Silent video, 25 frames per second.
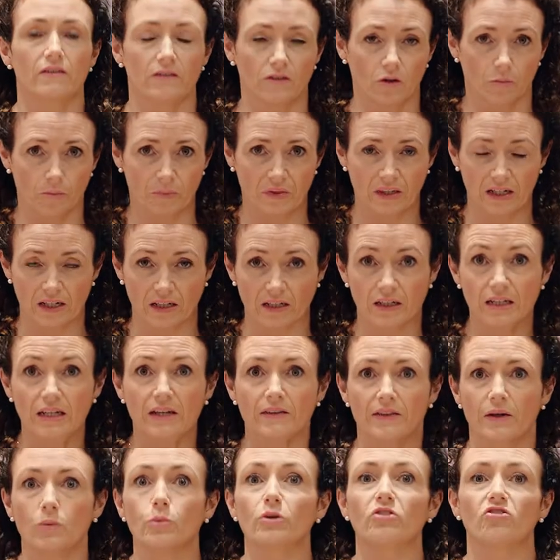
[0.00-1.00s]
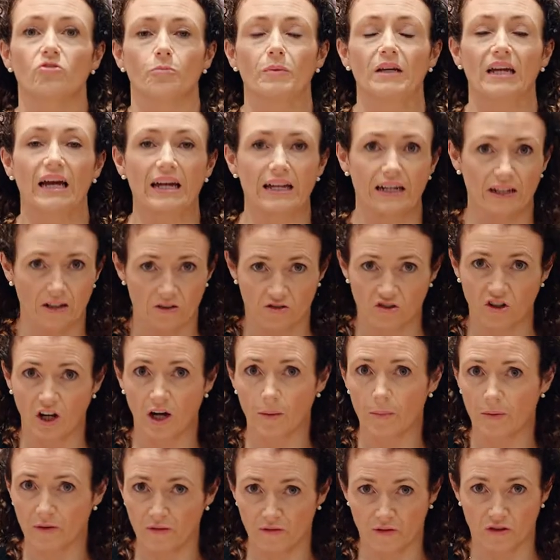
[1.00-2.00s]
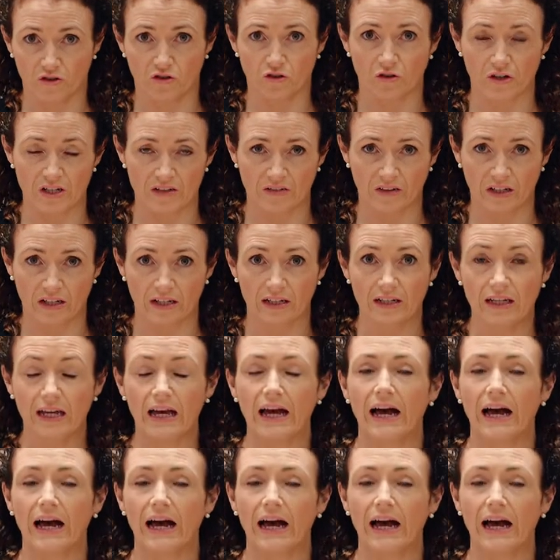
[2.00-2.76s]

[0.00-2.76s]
something that we should be getting on top of and treating.